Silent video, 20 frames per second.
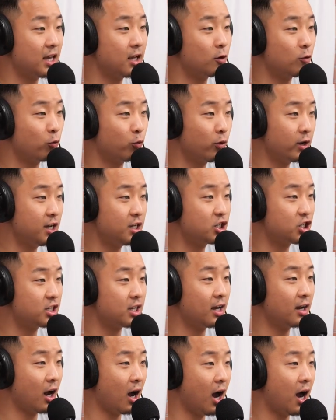it reached
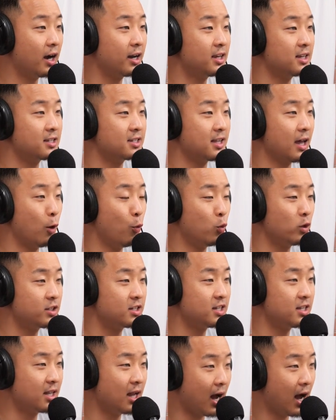an audience that
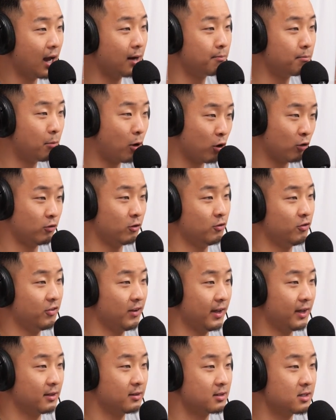was not marvel
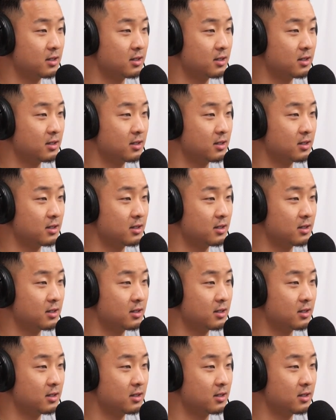fans